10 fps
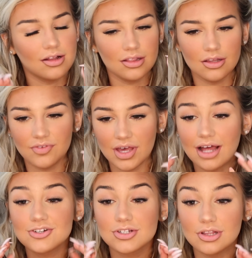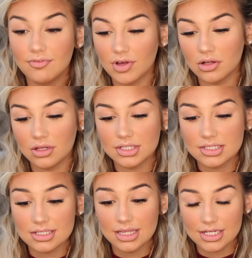Love it. I just love the colour.
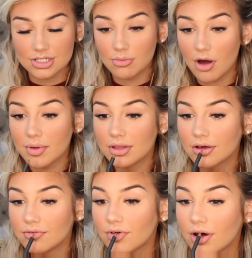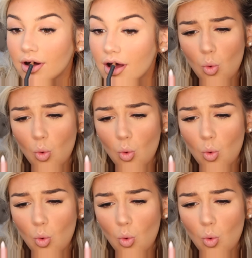This is literally what I've been looking for.